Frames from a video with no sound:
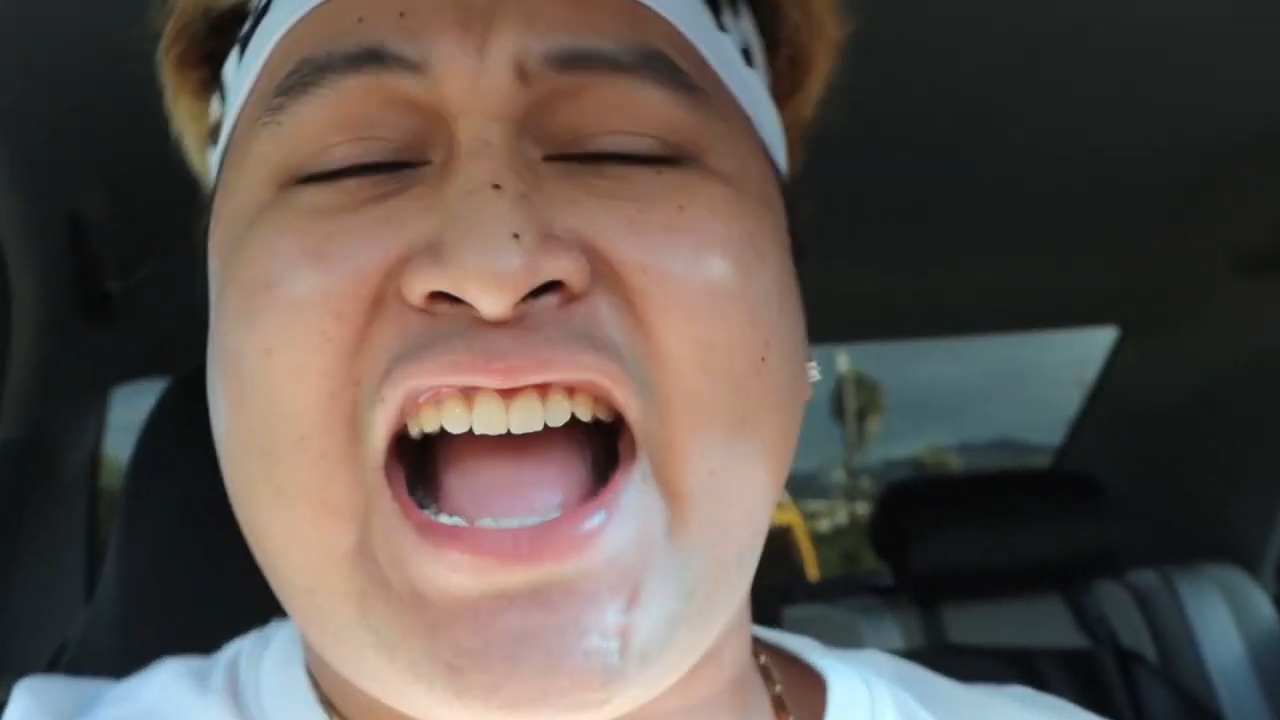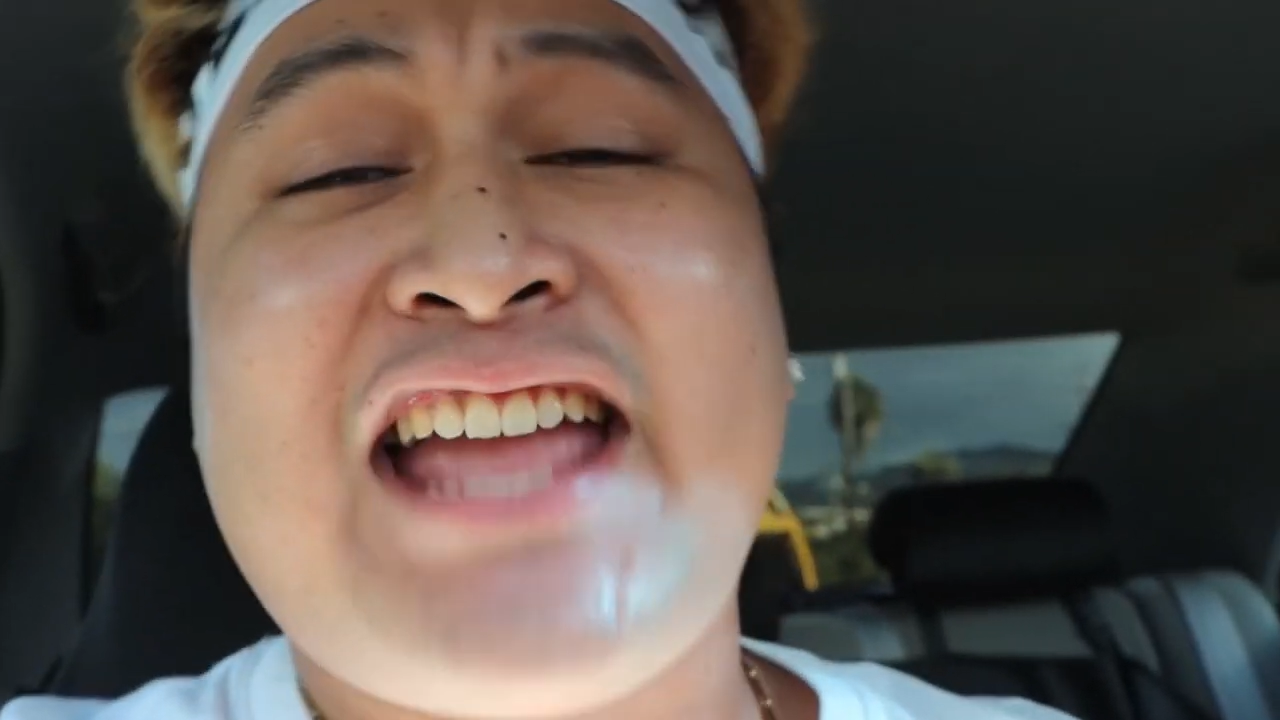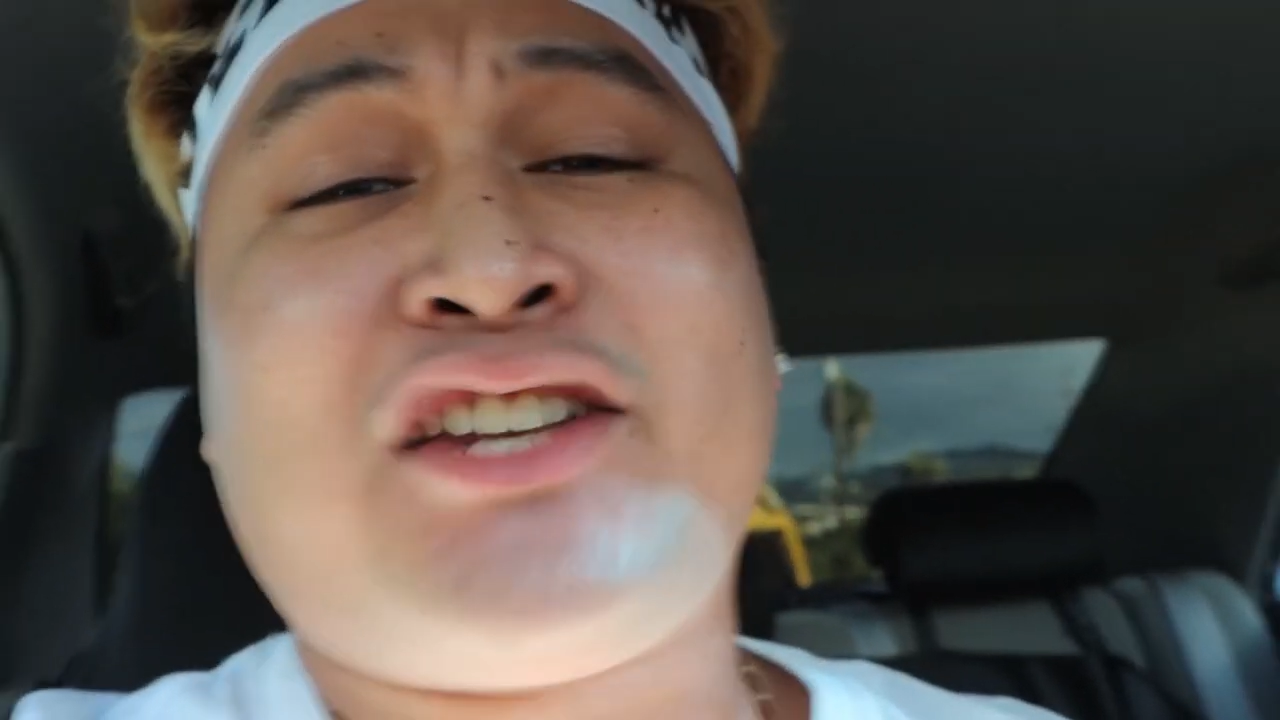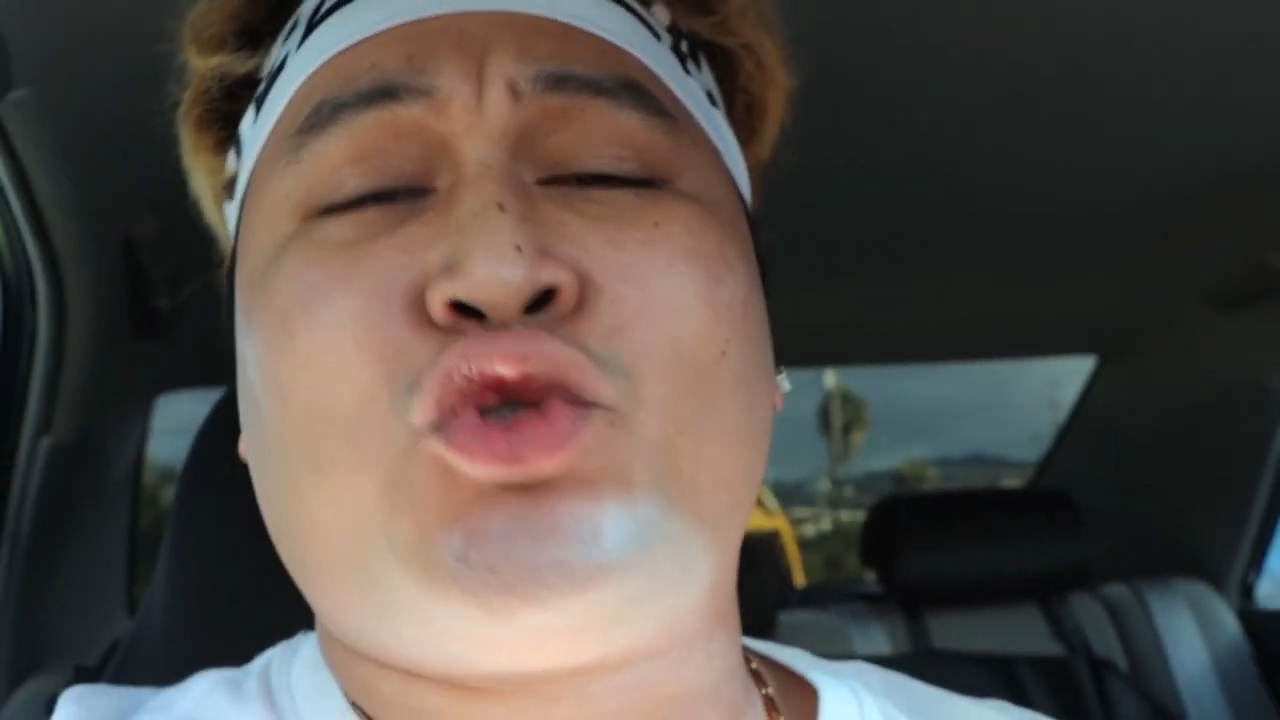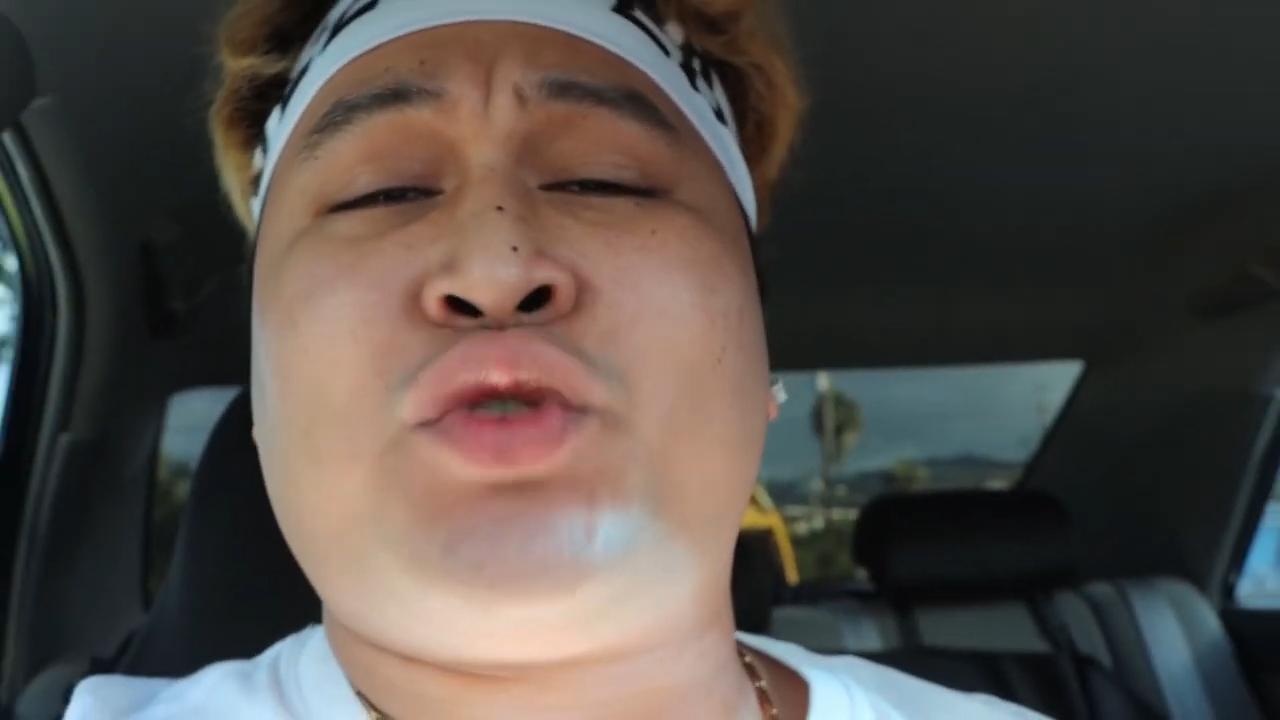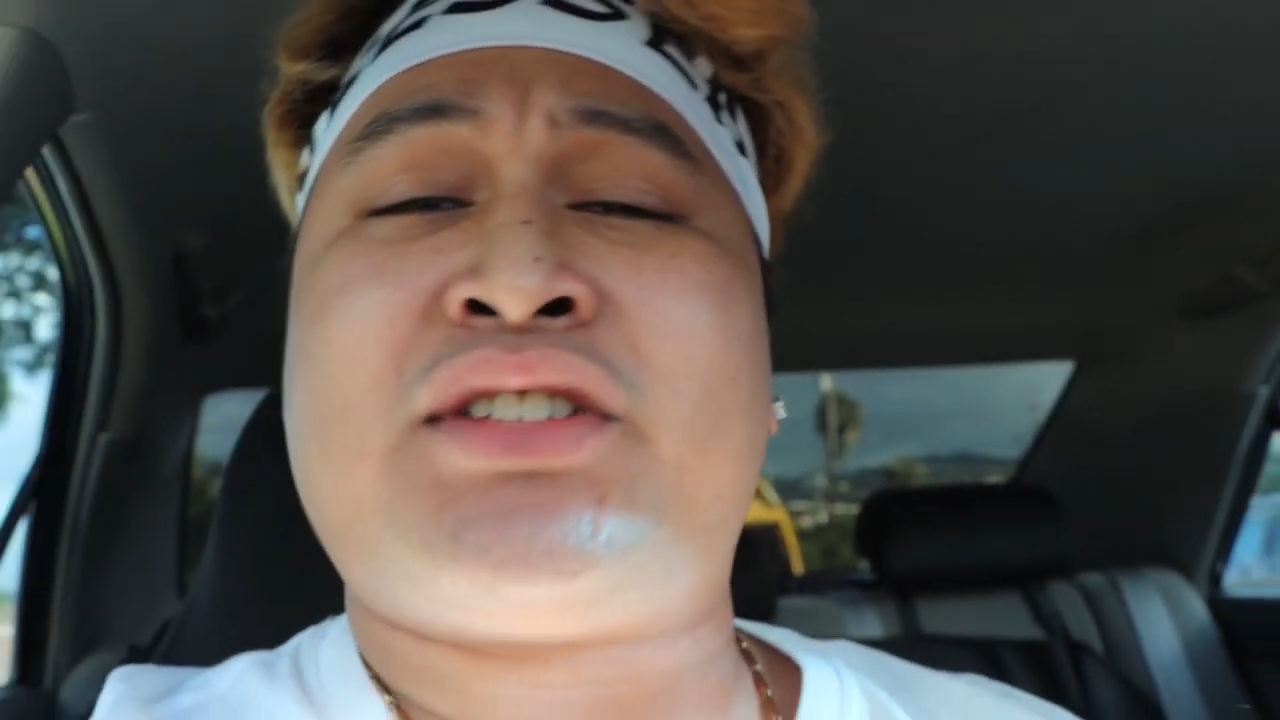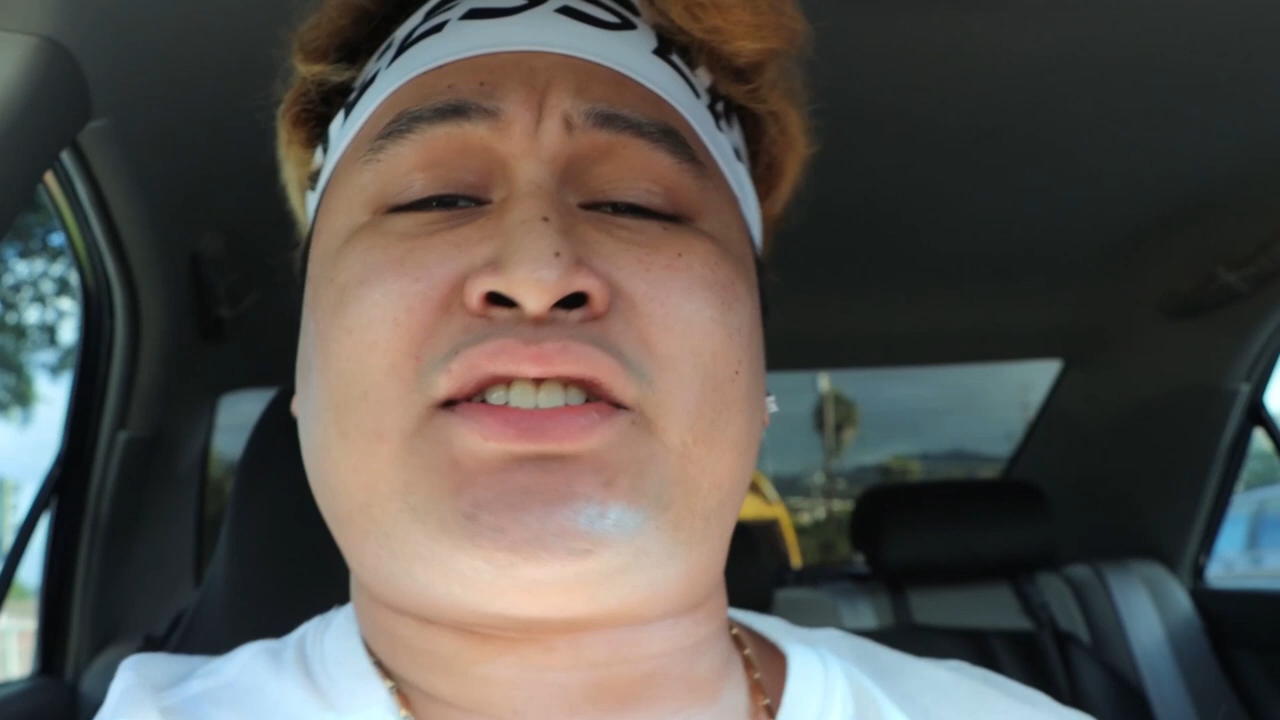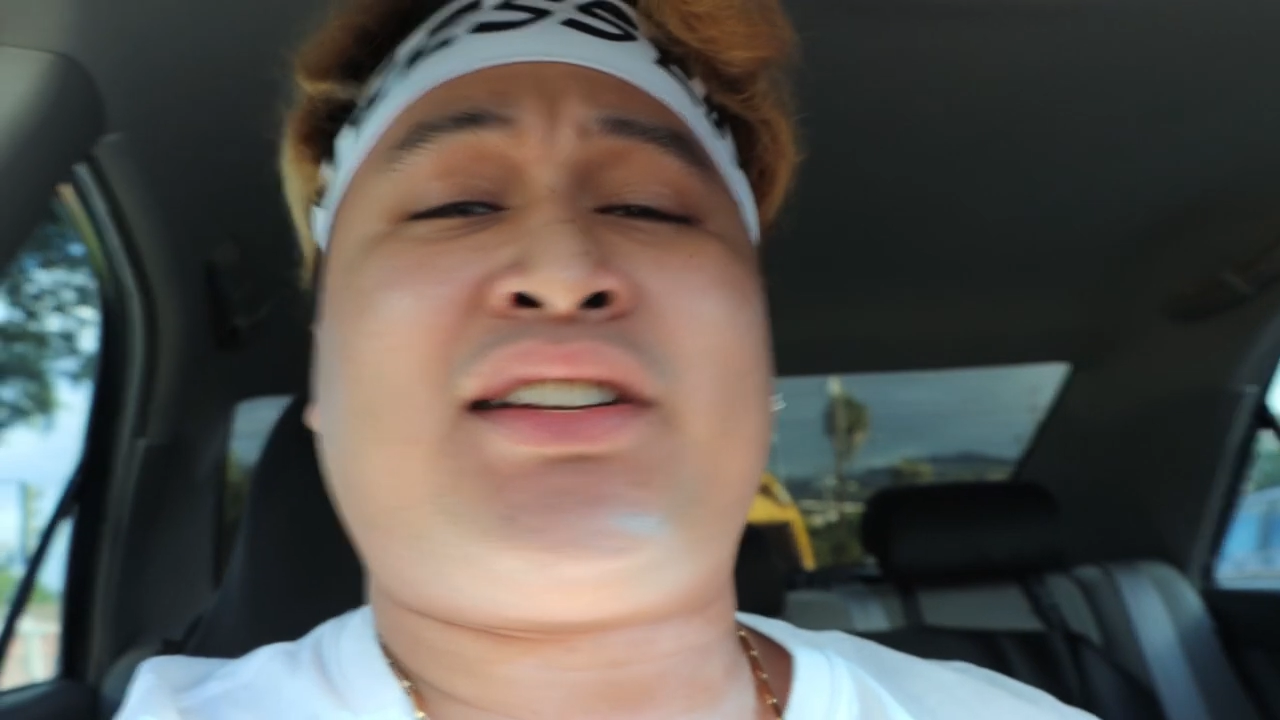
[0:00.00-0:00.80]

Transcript: how you doing